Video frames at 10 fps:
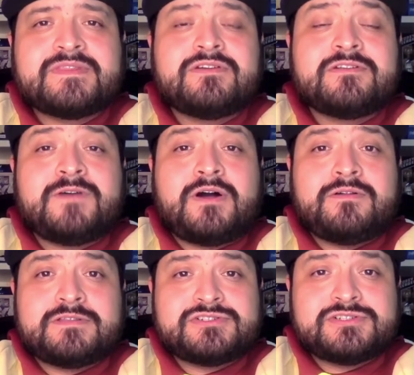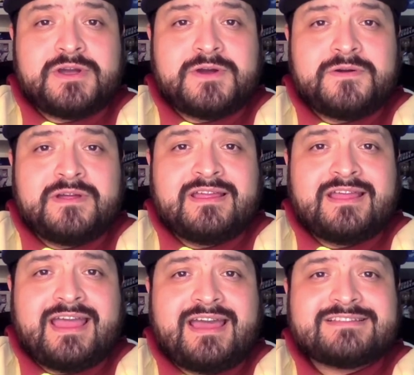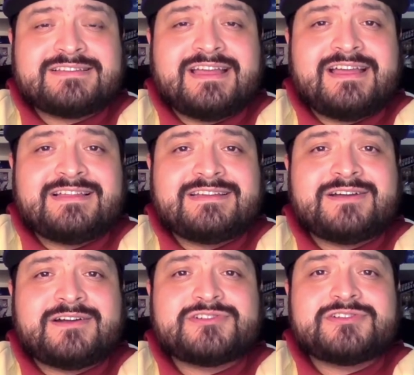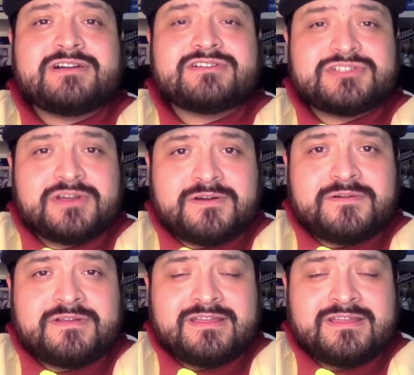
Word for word: You can follow the show at L A Dodger Dog Show.